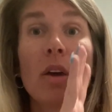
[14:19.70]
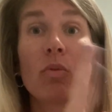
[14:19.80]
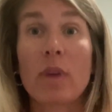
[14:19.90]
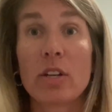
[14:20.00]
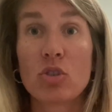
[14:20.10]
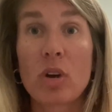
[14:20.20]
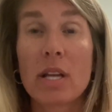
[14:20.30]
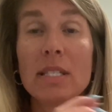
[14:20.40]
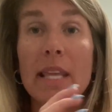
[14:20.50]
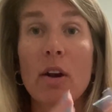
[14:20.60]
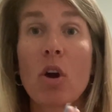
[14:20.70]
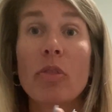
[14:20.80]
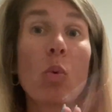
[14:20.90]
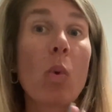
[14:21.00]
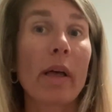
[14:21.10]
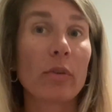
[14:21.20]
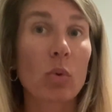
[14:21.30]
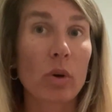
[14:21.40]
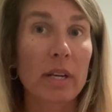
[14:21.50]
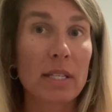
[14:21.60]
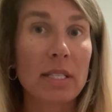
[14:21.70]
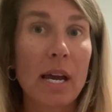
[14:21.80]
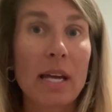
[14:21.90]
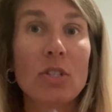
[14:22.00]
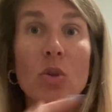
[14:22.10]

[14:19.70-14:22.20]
restaurants. They're on the Wild Orchid side.